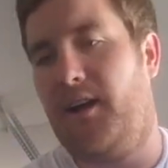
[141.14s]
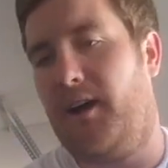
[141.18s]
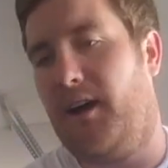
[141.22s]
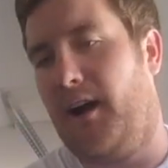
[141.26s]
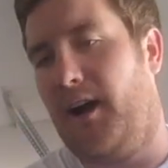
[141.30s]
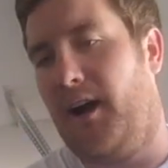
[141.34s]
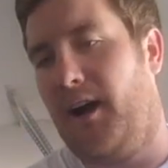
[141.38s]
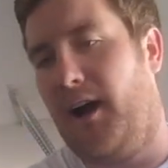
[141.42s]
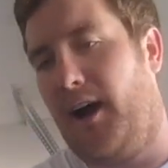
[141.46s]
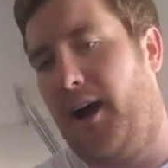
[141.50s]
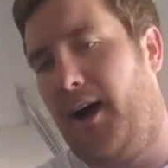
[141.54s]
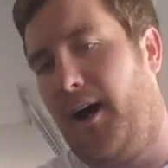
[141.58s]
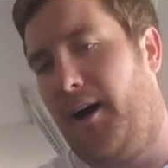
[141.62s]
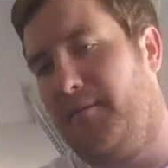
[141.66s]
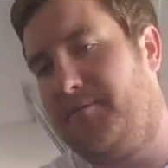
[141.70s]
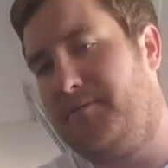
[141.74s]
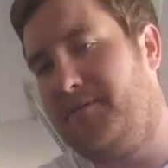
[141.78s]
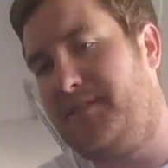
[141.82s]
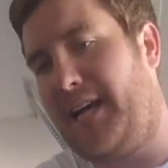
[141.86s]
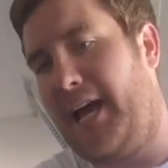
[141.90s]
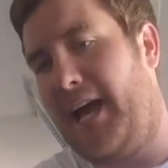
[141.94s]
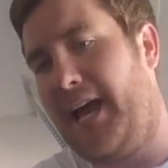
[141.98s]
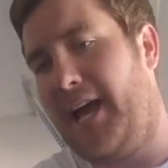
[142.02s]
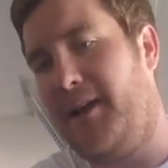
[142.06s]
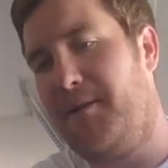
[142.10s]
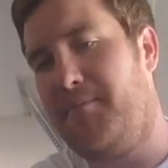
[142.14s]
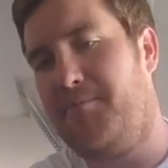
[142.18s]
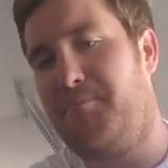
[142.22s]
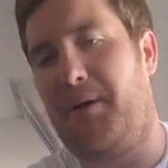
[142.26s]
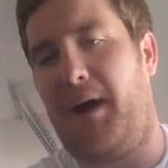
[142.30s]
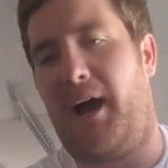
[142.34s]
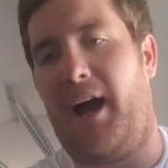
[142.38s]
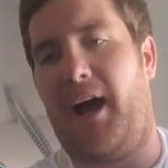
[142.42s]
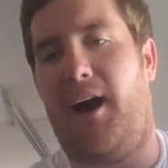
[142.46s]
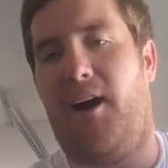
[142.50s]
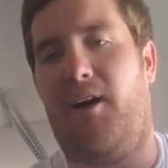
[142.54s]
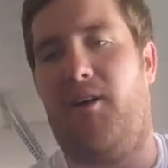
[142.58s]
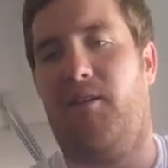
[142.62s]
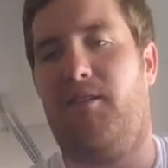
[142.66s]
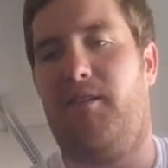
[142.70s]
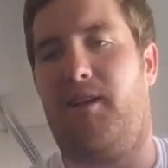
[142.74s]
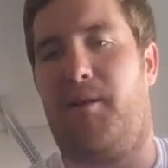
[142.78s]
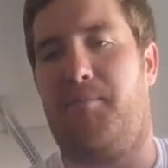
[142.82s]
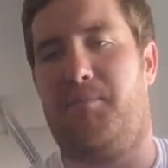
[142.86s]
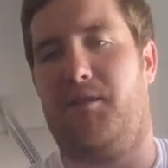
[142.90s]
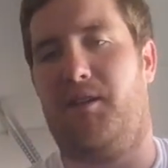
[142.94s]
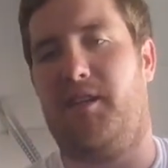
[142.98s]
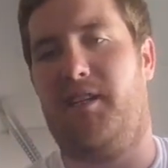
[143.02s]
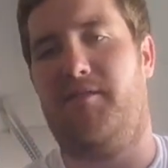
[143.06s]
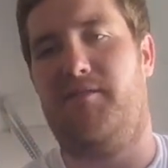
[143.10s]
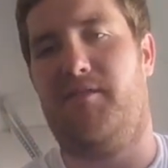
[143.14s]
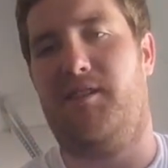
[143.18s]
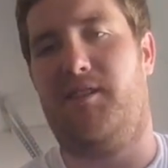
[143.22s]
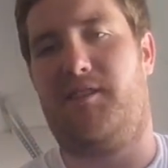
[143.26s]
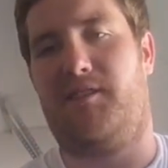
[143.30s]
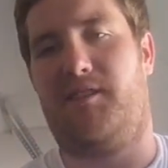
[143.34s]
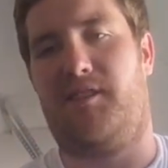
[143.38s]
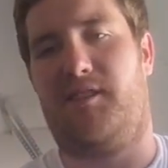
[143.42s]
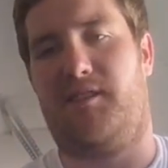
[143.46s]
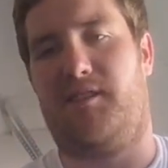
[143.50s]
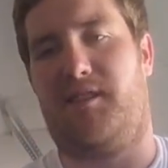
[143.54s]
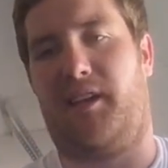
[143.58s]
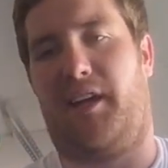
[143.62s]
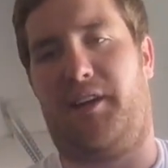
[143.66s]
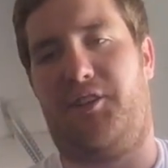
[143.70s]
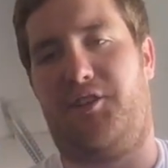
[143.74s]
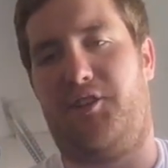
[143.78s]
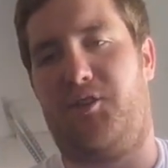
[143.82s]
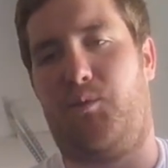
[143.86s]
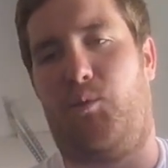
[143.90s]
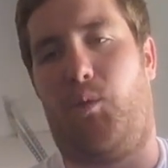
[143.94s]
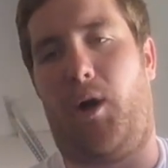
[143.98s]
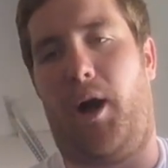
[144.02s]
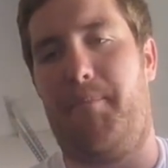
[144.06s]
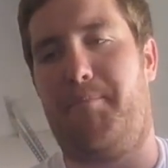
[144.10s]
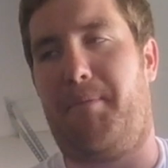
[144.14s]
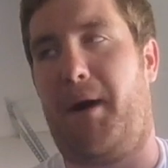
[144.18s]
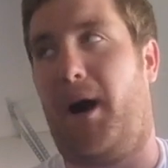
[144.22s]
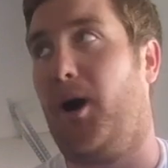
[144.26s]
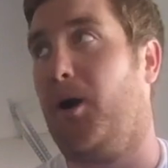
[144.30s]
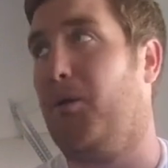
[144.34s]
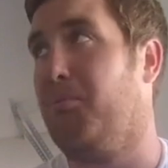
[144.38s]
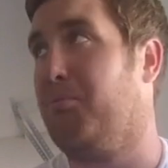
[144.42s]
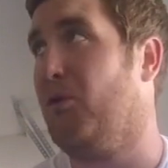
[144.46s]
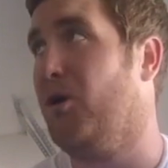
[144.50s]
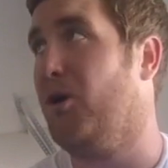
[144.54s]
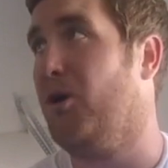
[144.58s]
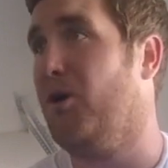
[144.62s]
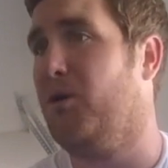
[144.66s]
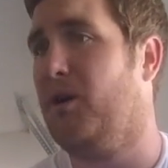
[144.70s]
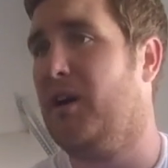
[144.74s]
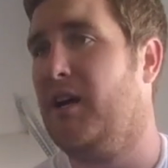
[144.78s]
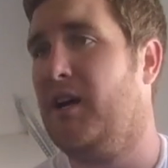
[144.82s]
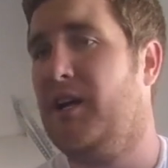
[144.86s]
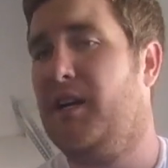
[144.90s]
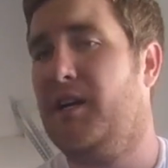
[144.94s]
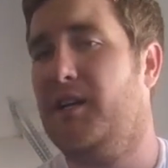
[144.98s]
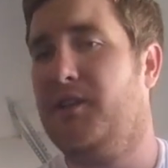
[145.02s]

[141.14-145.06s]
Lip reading: 10-pound, I believe this is like just White Power Pro,